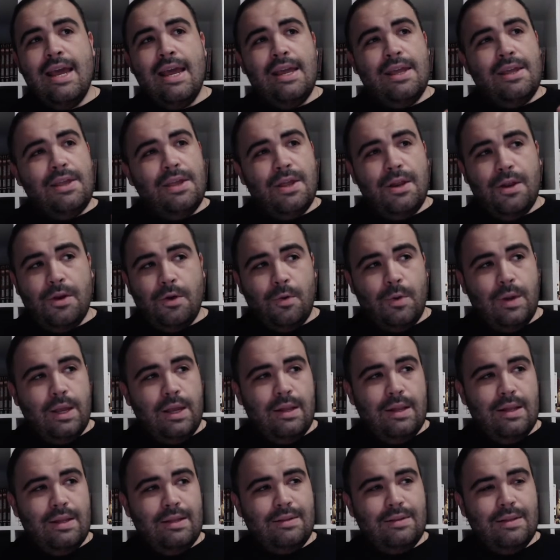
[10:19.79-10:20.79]
you know,
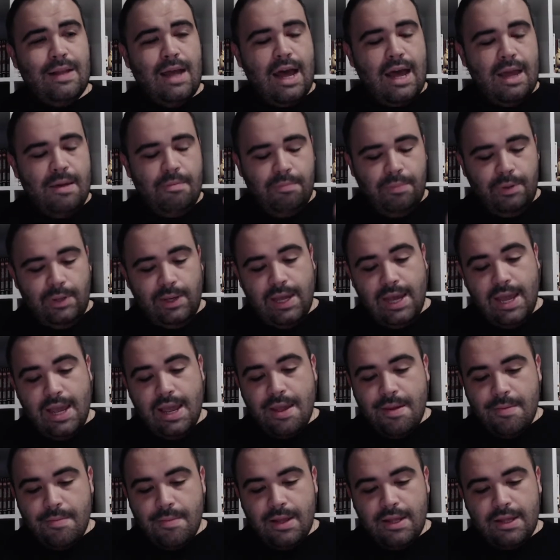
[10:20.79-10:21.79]
it, it I
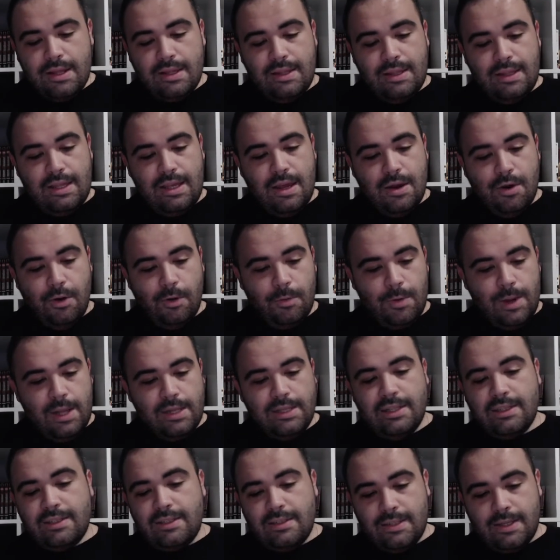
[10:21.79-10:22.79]
blame the
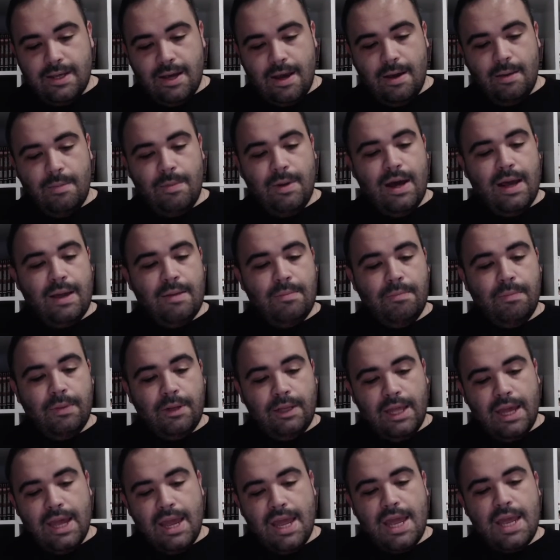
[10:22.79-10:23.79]
horrendous dub. I
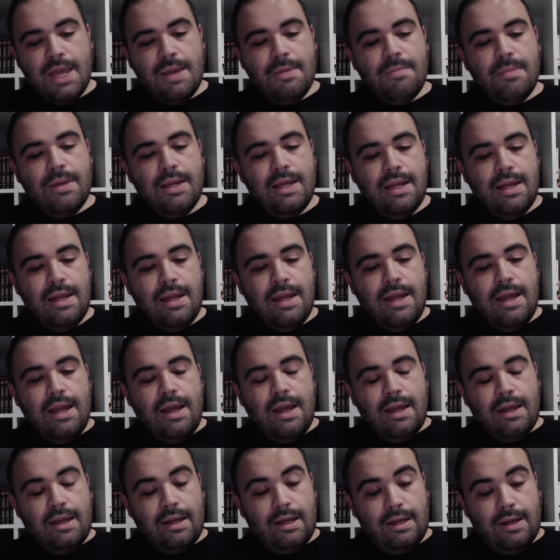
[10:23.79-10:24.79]
blame
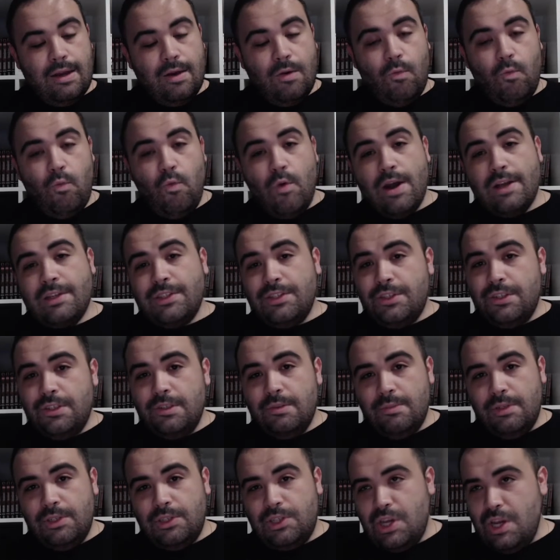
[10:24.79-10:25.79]
uh,
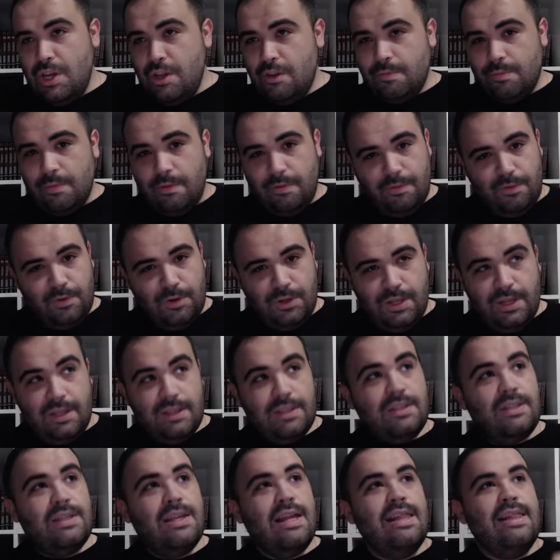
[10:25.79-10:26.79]
Western machismo for
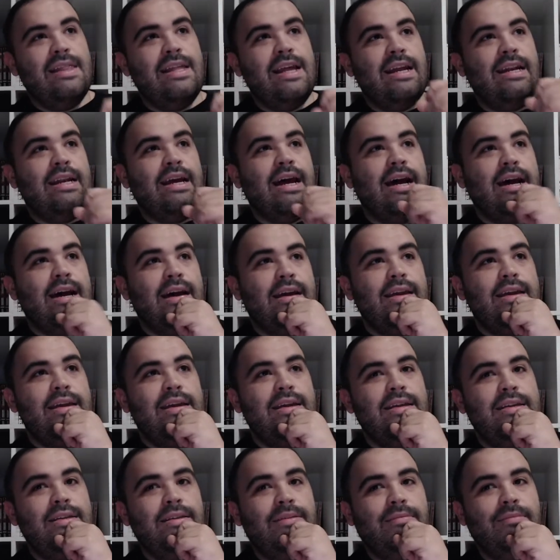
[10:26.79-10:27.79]
this, that
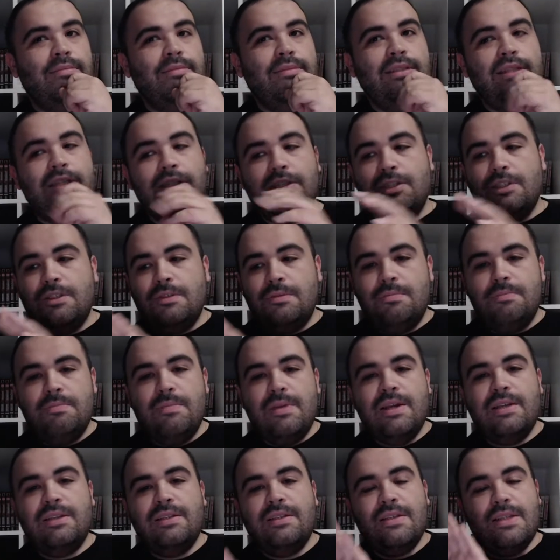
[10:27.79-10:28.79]
I
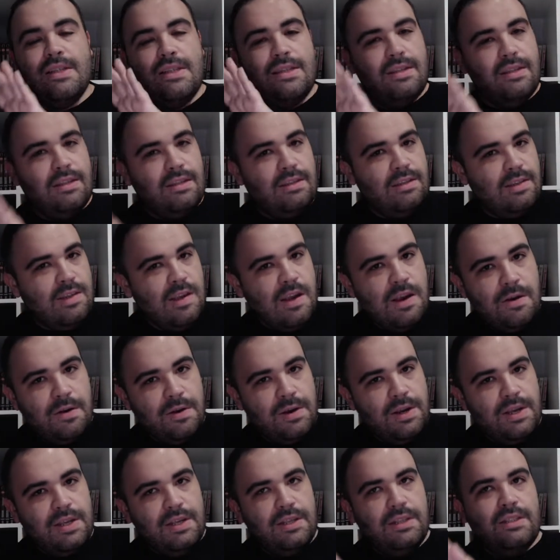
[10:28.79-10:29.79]
dismissed this
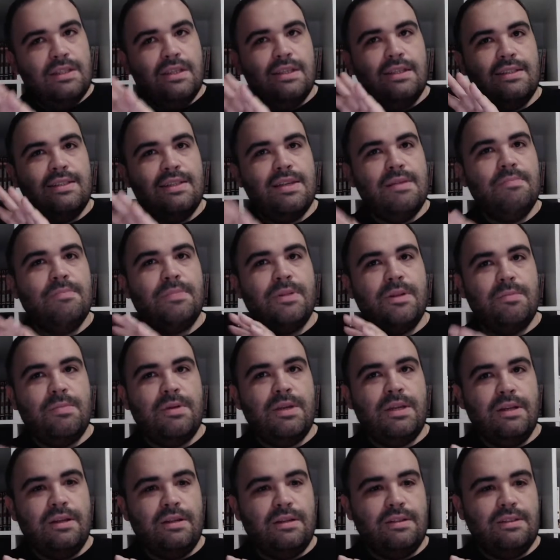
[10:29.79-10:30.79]
series simply
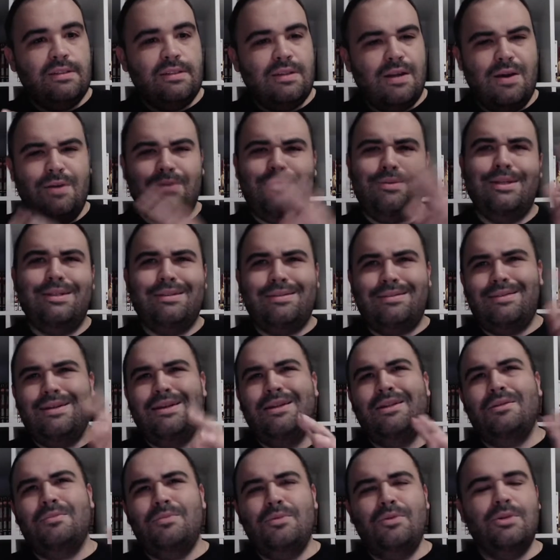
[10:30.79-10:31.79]
because, oh, it's
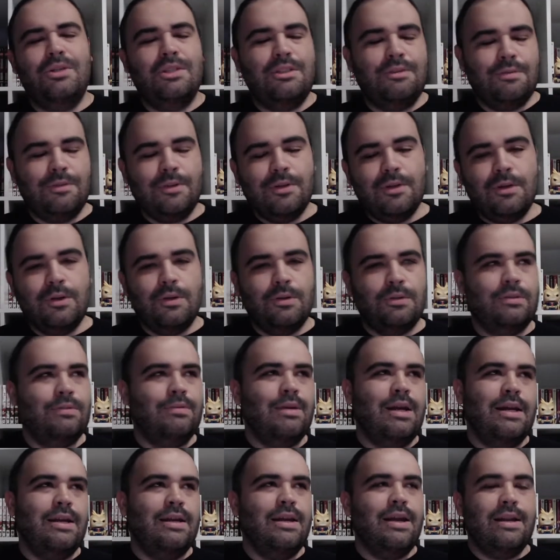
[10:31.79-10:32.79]
Sailor Moon, it's for girls,
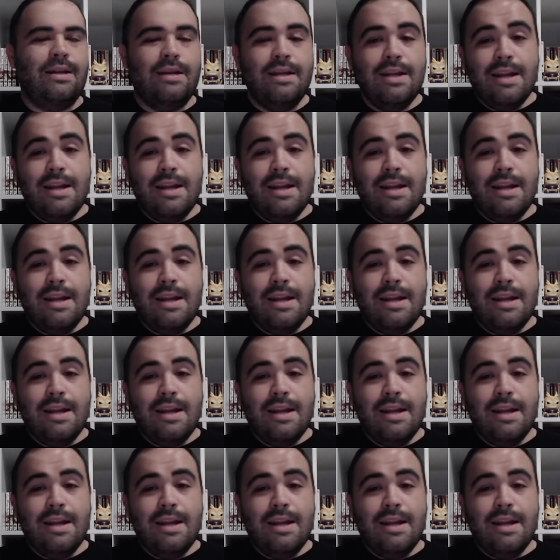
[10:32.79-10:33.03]
yada yada.